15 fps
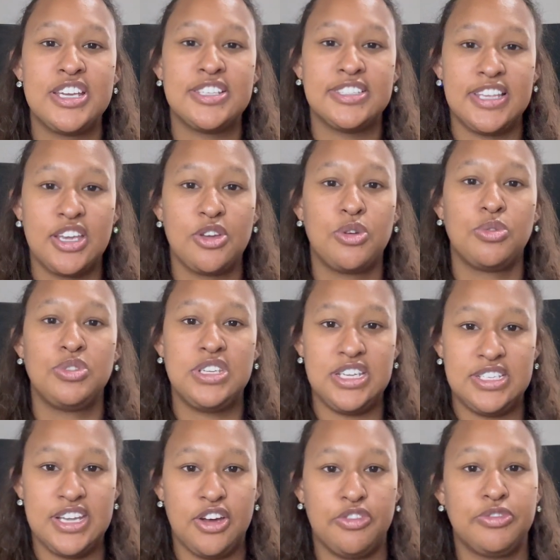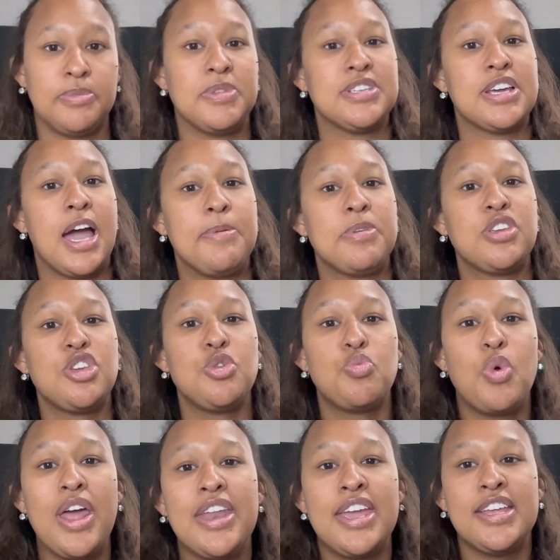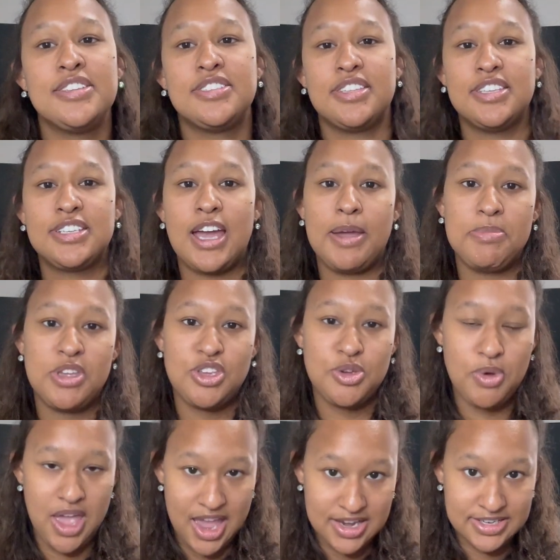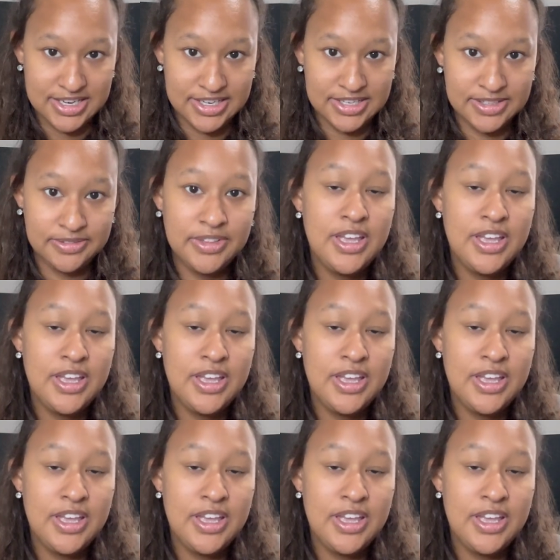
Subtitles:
single detail from the time that you went in to the time that you ended.